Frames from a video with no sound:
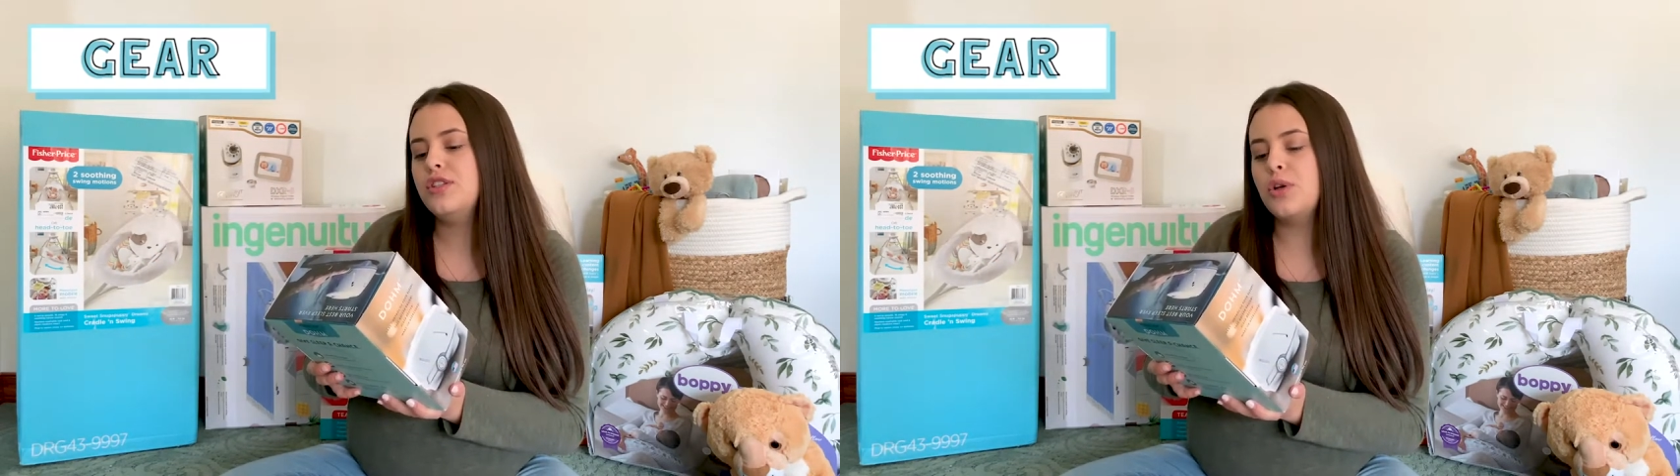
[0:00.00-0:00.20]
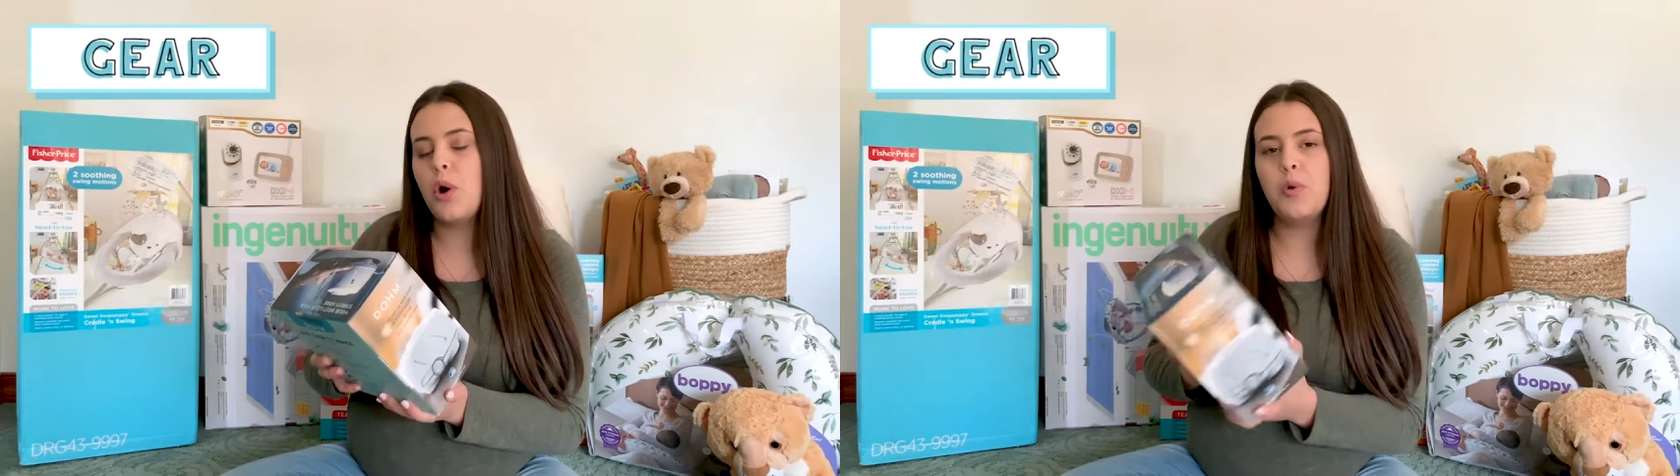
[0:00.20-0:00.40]

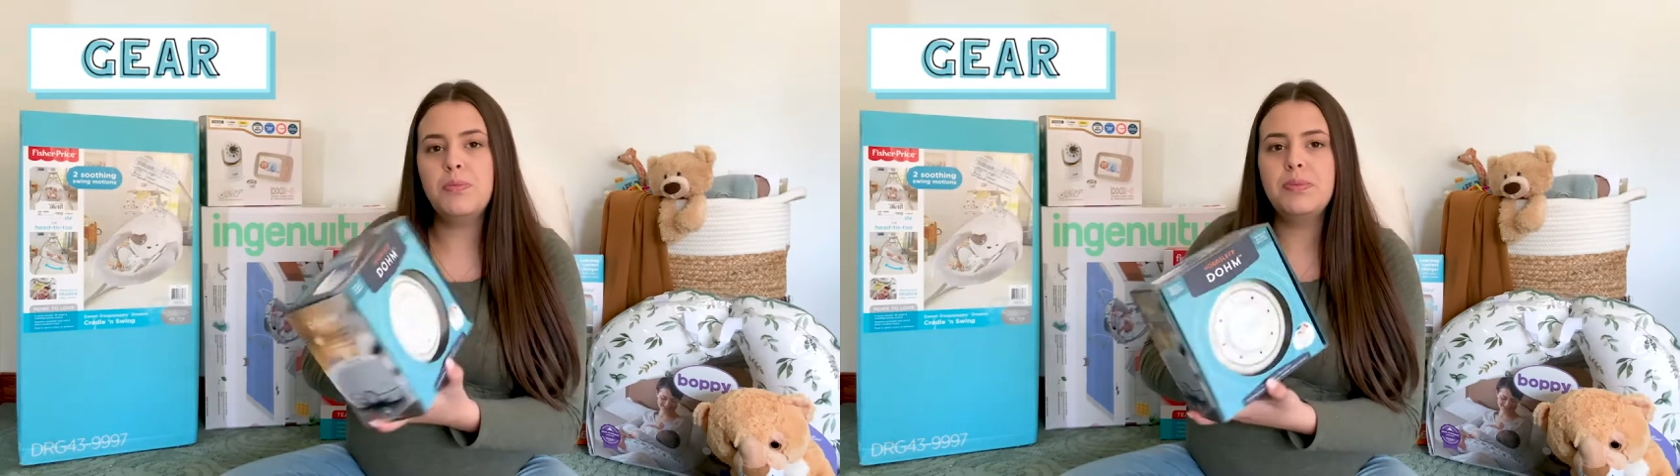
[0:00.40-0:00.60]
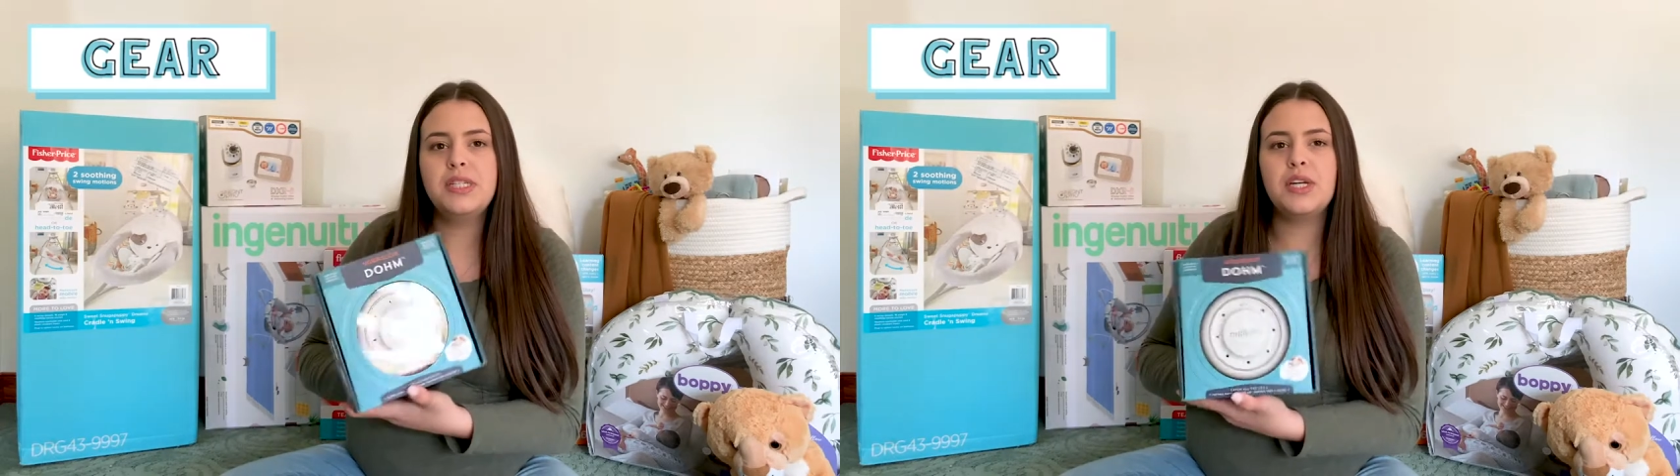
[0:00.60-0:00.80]

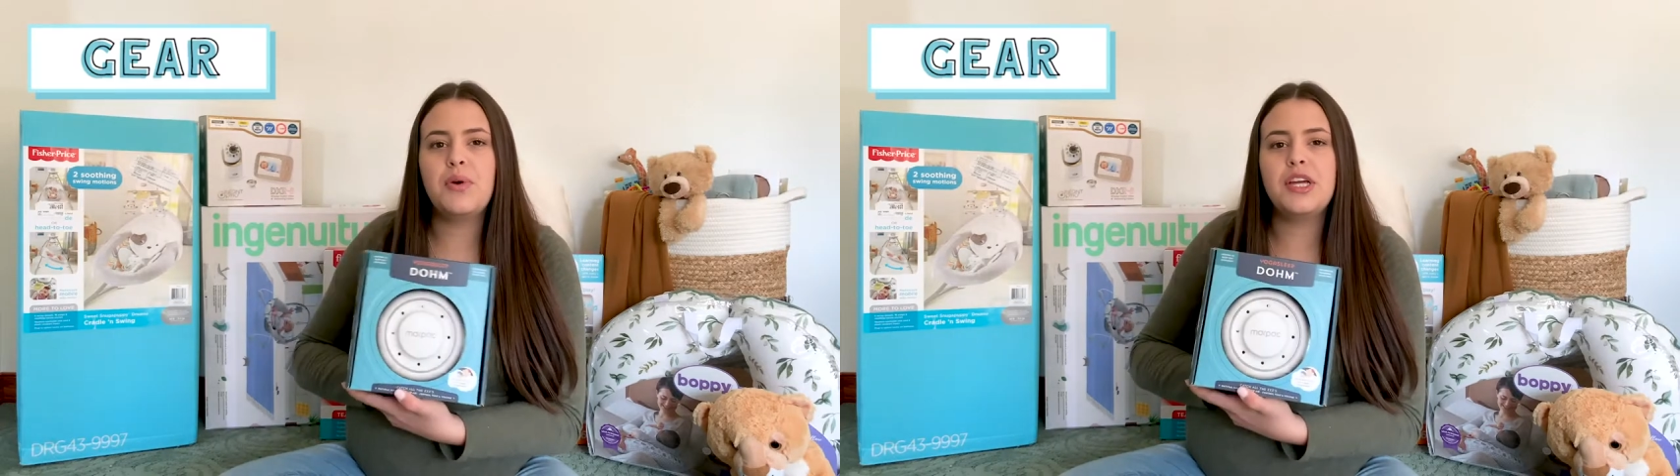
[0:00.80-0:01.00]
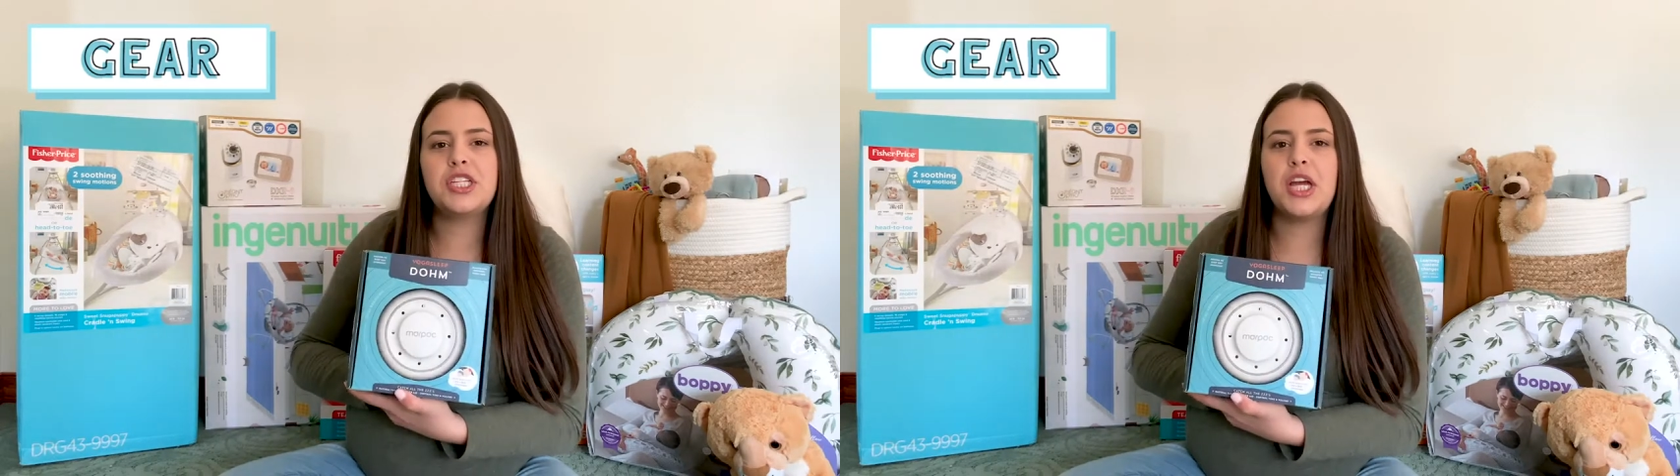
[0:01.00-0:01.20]
Dome,
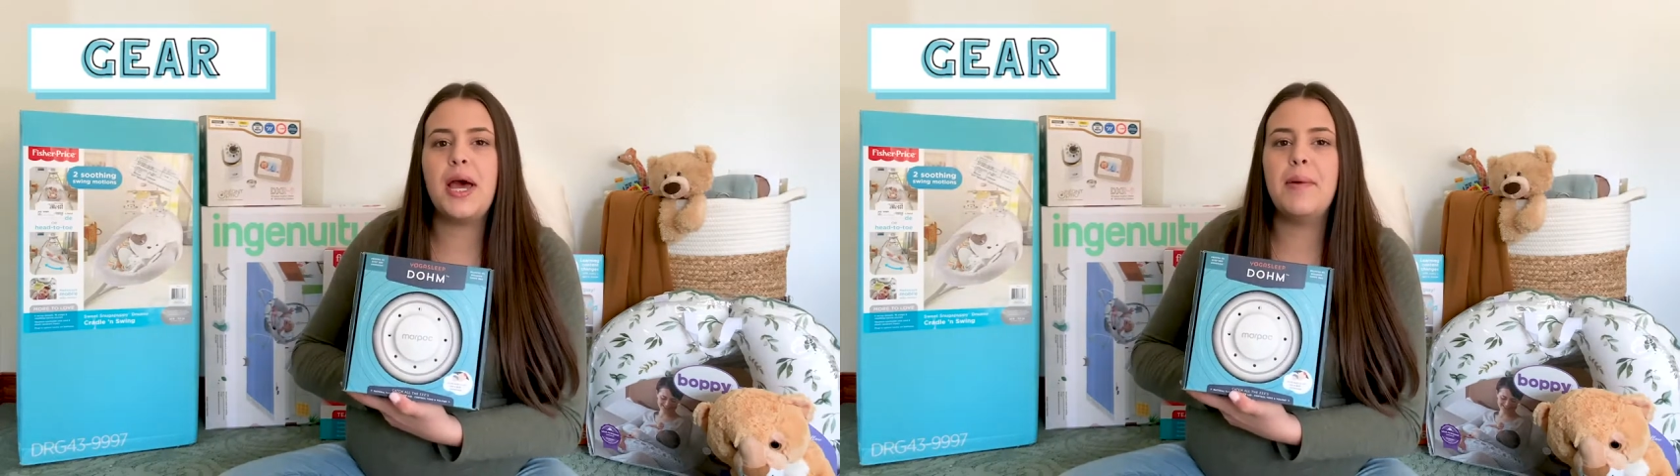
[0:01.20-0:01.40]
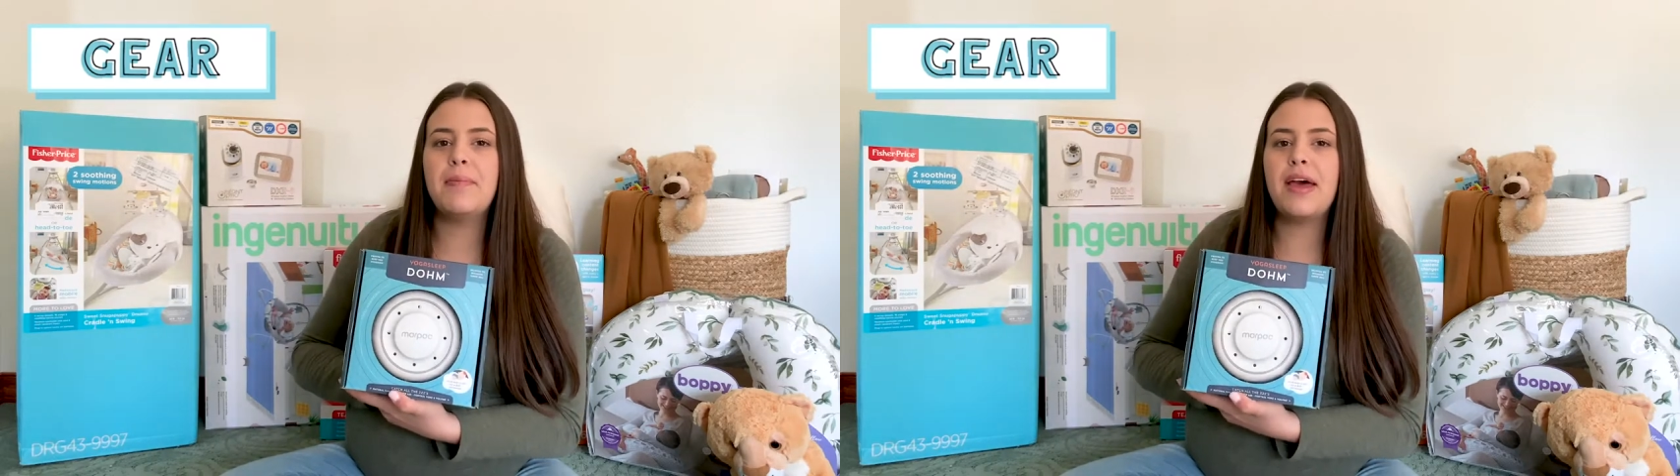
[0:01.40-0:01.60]

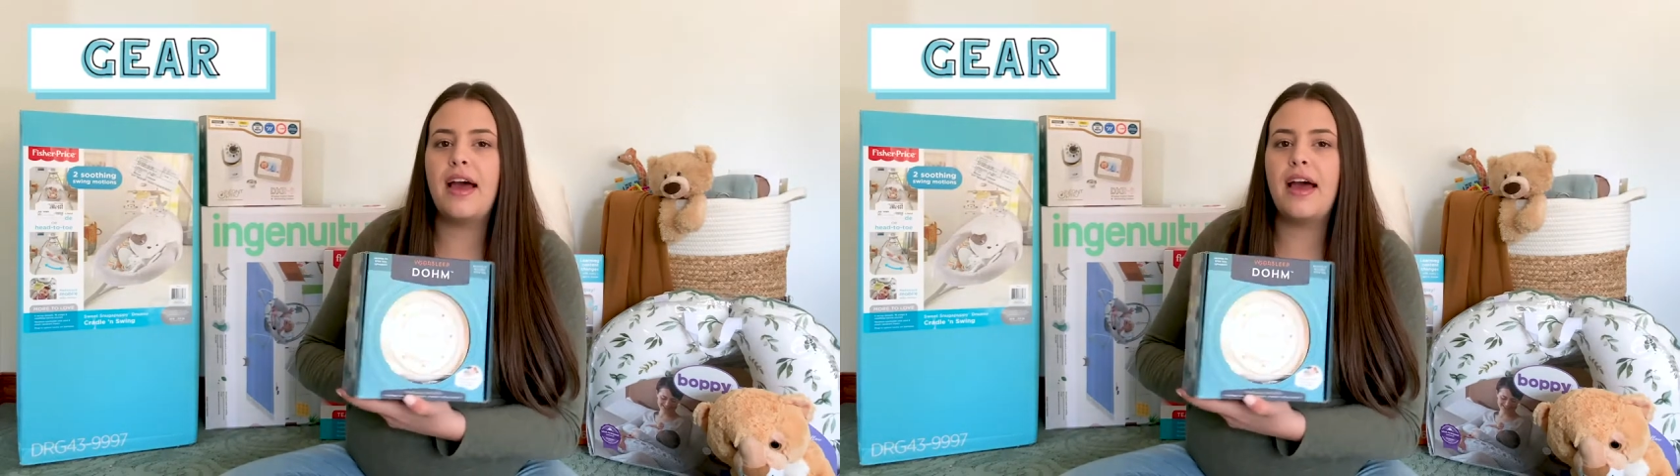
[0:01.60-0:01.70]
D-O-H-M.